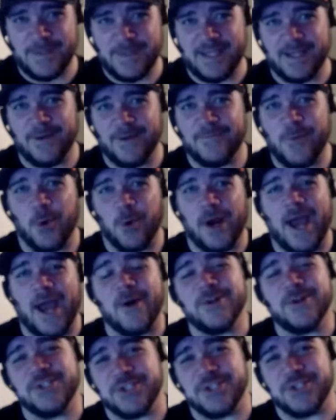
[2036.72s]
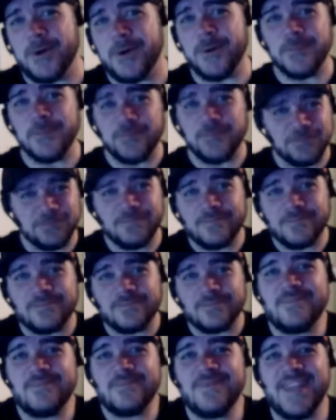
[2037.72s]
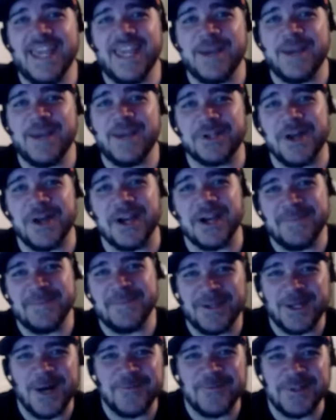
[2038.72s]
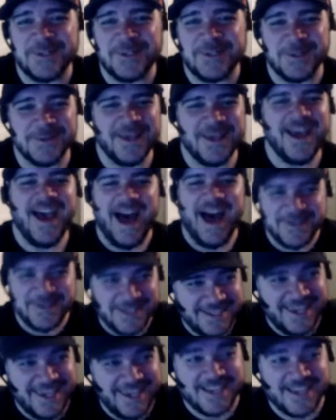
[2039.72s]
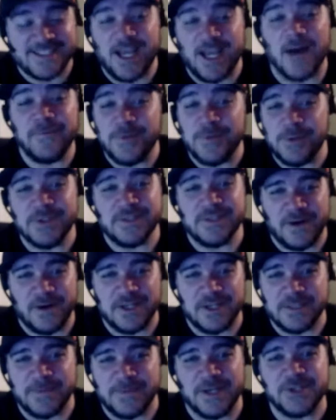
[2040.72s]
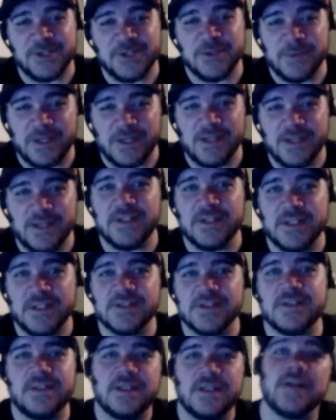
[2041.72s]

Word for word: being a four hour show, and we're talking about Coffin Tooth, I'll say yes. Coffin Tooth is very special because it is